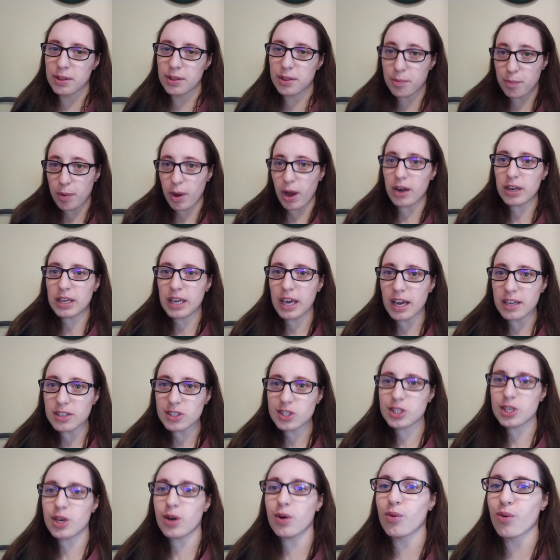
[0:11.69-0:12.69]
the podcast,
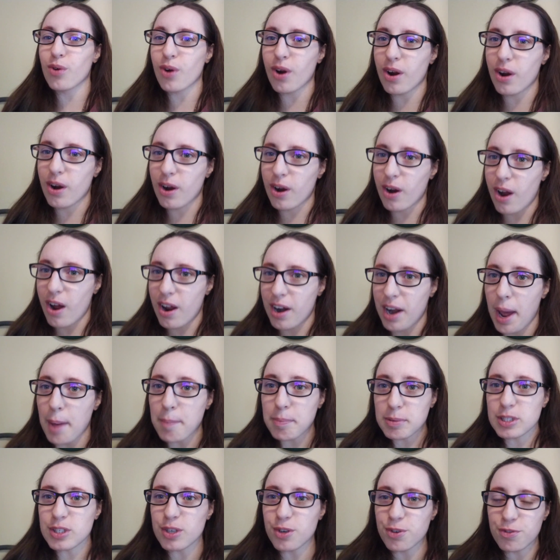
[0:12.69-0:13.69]
so we're on
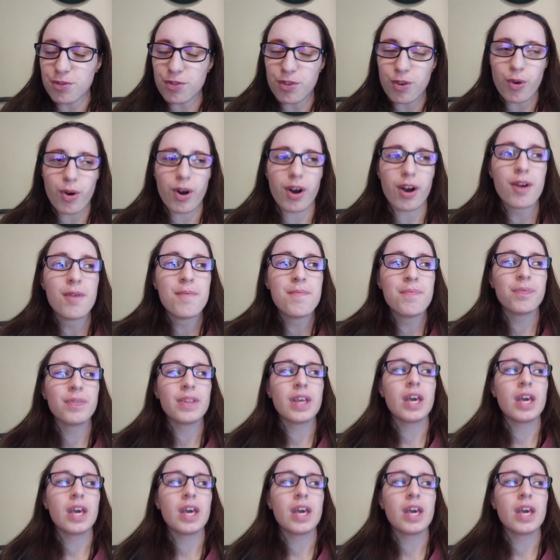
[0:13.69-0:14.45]
episode 4.